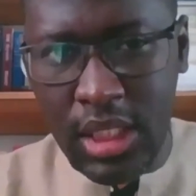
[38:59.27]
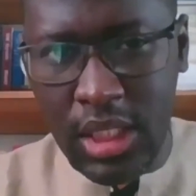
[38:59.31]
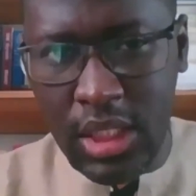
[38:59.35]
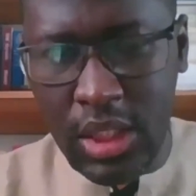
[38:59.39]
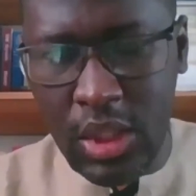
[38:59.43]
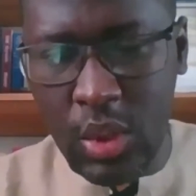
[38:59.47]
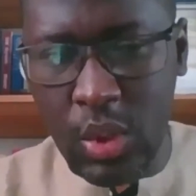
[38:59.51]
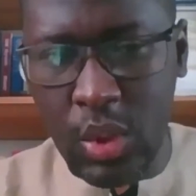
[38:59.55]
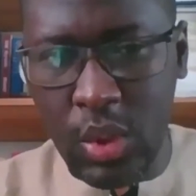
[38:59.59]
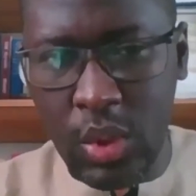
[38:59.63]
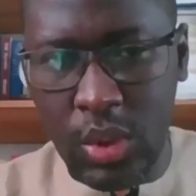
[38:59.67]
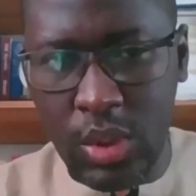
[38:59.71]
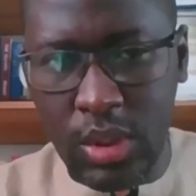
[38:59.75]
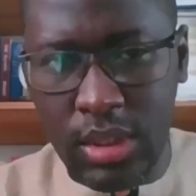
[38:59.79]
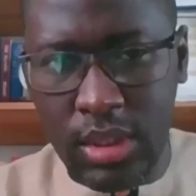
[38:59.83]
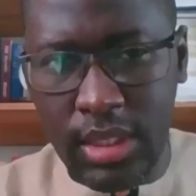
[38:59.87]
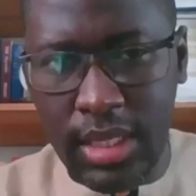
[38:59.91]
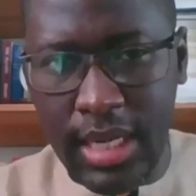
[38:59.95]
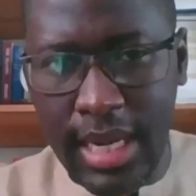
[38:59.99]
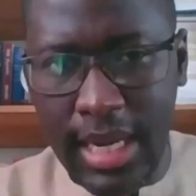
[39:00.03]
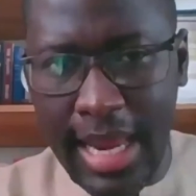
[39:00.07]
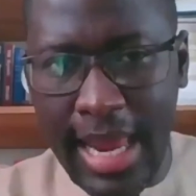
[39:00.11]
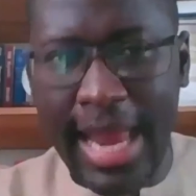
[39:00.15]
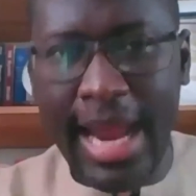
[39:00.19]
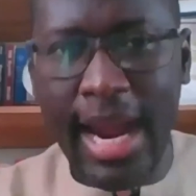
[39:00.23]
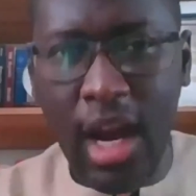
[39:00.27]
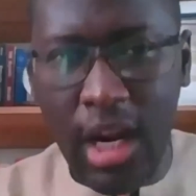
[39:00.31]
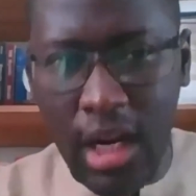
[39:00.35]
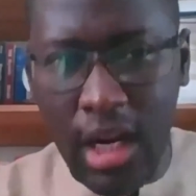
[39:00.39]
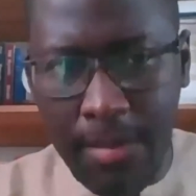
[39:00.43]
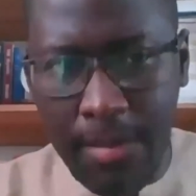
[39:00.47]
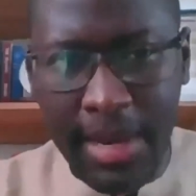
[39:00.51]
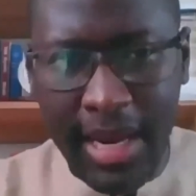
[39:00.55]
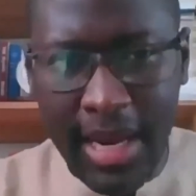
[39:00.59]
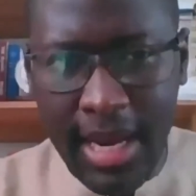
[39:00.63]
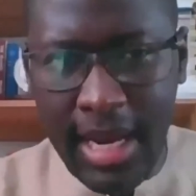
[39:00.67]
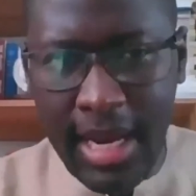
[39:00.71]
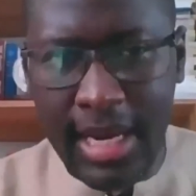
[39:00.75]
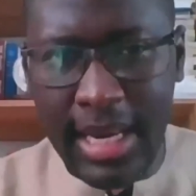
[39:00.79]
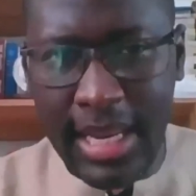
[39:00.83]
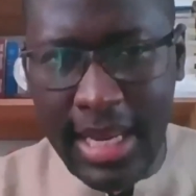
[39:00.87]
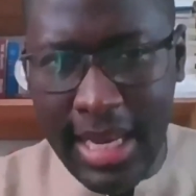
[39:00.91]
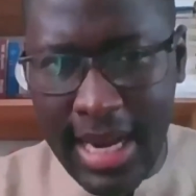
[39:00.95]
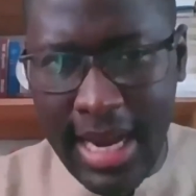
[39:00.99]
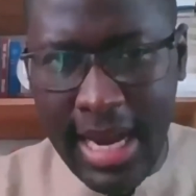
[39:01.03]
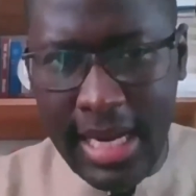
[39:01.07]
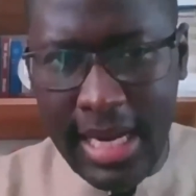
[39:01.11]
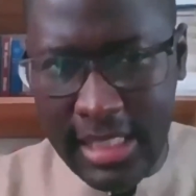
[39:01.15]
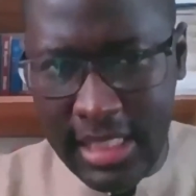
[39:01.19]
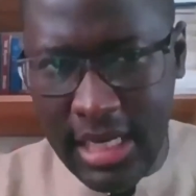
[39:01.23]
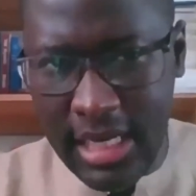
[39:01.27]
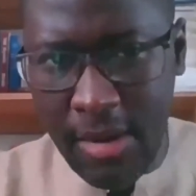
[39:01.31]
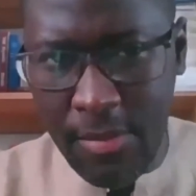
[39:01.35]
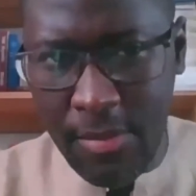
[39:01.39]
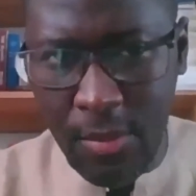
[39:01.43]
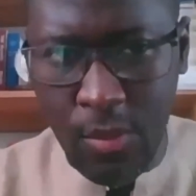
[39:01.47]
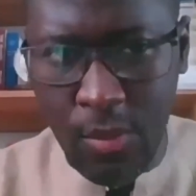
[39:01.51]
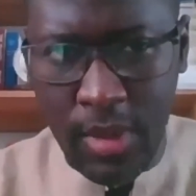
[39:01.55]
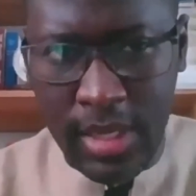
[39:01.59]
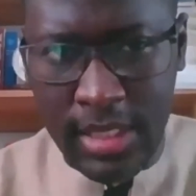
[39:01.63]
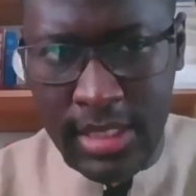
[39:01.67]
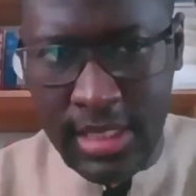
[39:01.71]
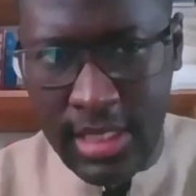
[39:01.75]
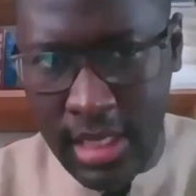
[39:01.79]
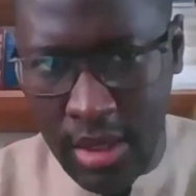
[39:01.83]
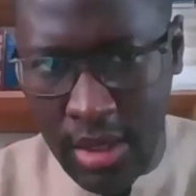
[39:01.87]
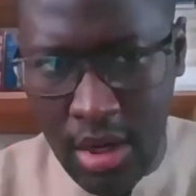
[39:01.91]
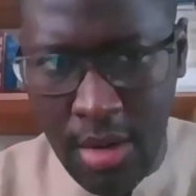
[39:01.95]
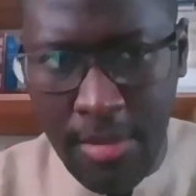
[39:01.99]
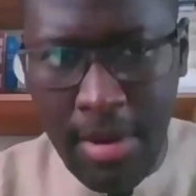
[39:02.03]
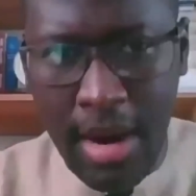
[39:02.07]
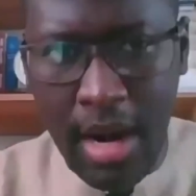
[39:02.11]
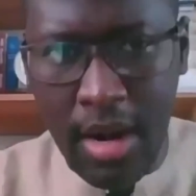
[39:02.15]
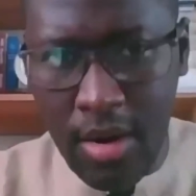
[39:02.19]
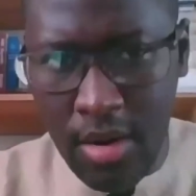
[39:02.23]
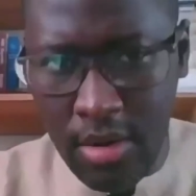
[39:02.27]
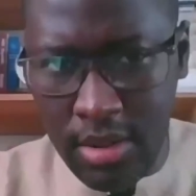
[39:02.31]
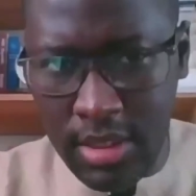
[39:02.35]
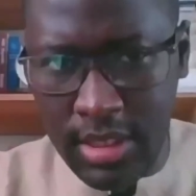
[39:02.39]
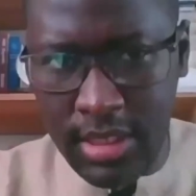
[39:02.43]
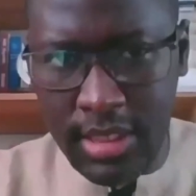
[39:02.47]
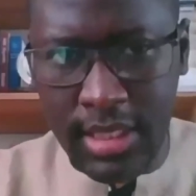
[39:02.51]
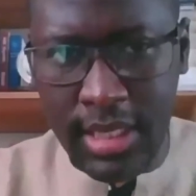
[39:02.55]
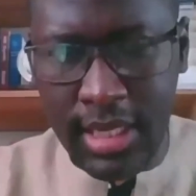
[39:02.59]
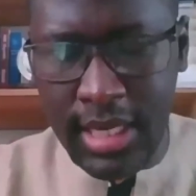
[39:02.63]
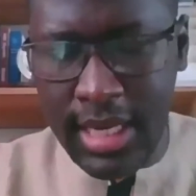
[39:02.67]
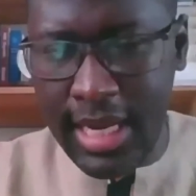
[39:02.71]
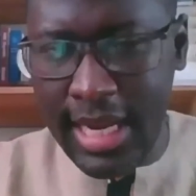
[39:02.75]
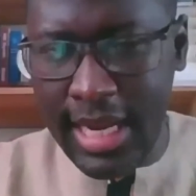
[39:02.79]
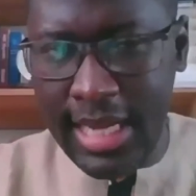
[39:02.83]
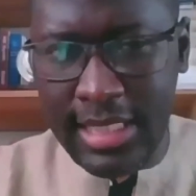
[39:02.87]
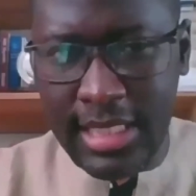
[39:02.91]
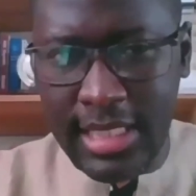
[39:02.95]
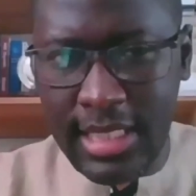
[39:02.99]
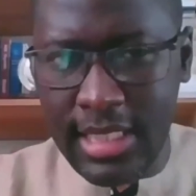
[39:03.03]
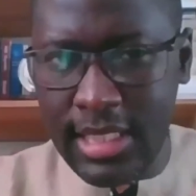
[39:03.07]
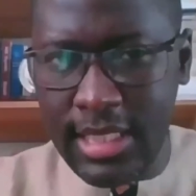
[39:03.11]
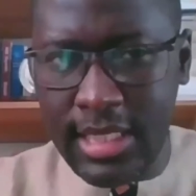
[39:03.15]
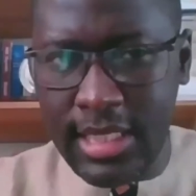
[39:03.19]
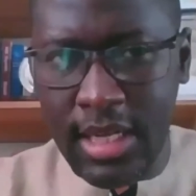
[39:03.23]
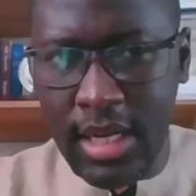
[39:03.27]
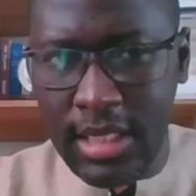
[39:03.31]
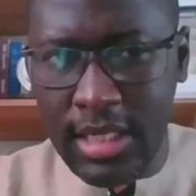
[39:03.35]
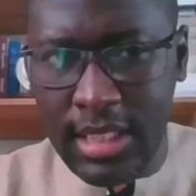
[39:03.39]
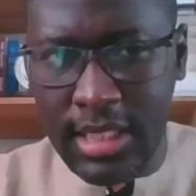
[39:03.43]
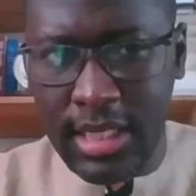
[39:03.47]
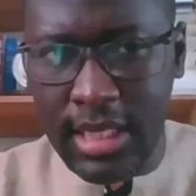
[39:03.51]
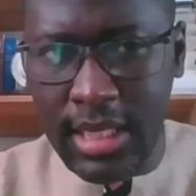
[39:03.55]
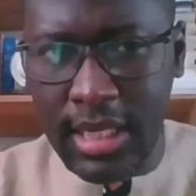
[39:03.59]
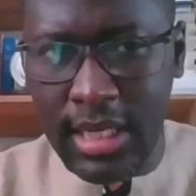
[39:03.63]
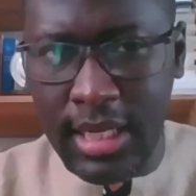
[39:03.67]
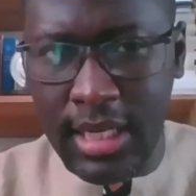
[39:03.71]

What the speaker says: to economically catch up with the global north. It's not,